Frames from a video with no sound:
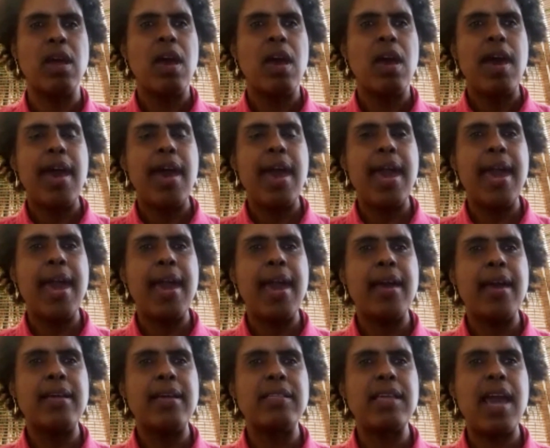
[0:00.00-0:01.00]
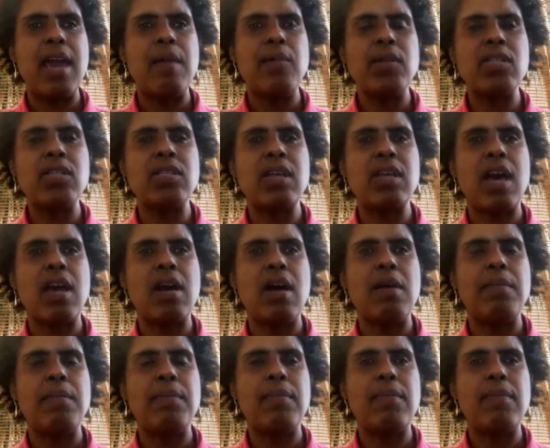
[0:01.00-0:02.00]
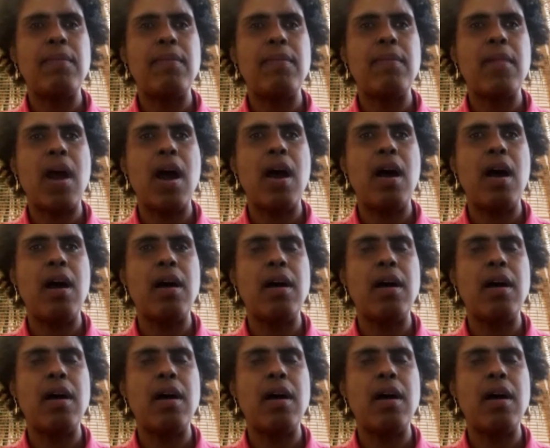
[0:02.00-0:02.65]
and able to set up uh,